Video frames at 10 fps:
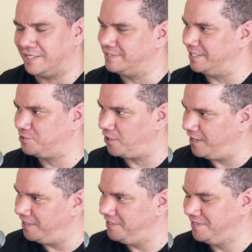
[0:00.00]
they
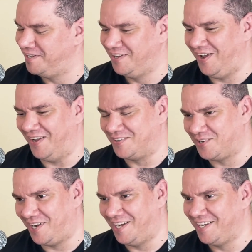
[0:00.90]
tried and
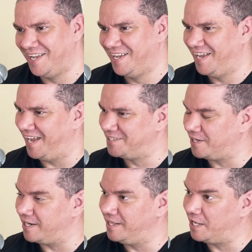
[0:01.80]
tried,
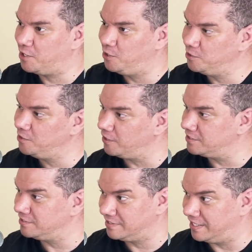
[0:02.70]
and they could not
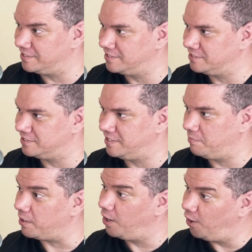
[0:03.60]
get this thing to
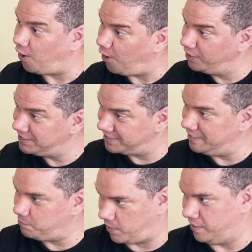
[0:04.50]
step out on a
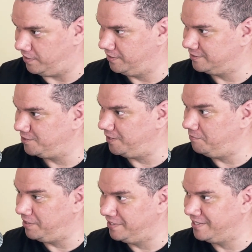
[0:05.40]
skid pan. So I
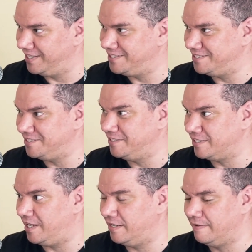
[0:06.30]
mean, that just shows
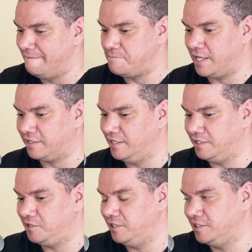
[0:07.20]
how like the
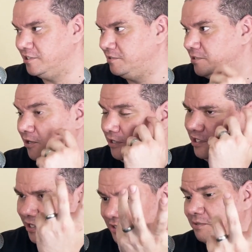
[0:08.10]
electronic systems they got in
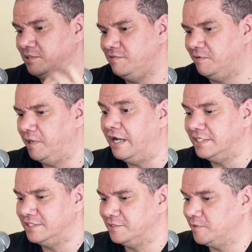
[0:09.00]
there, and it's obviously from the
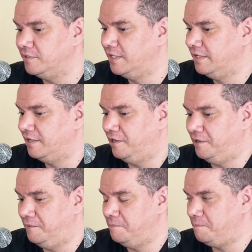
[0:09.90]
Audis as well.
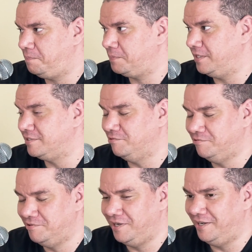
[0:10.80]
That's a
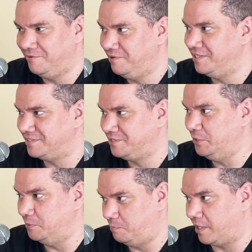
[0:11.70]
really, really
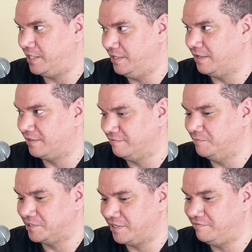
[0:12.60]
good bakkie, like from
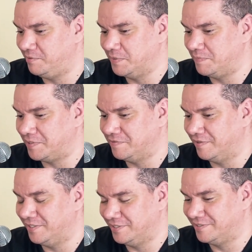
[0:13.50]
a safety perspective. I
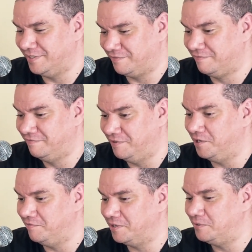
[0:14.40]
think it's very,
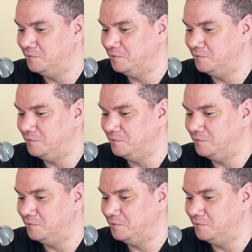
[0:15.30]
very cool.